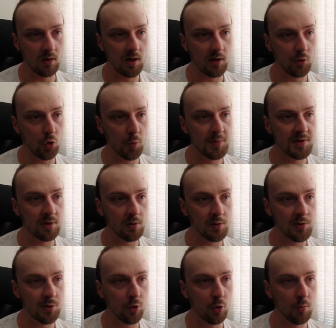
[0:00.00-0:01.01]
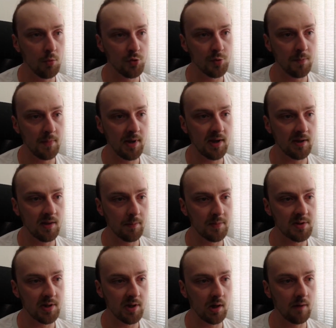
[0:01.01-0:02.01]
obstacles almost make
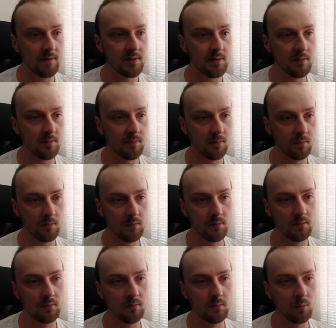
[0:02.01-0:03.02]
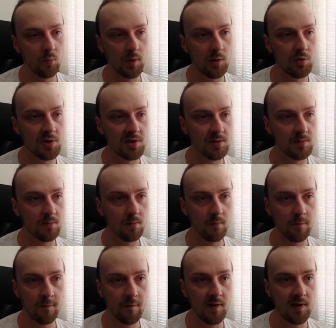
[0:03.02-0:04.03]
themselves. When you just
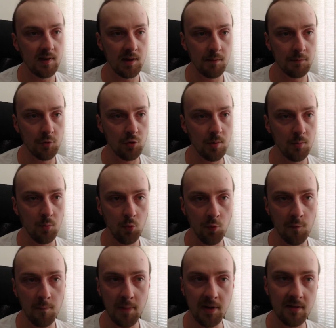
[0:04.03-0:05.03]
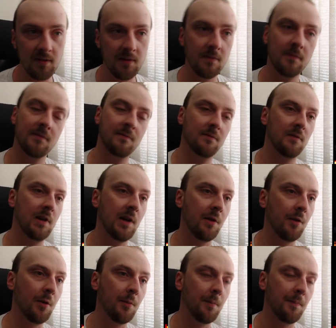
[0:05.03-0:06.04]
fit them to the movement. I don't know.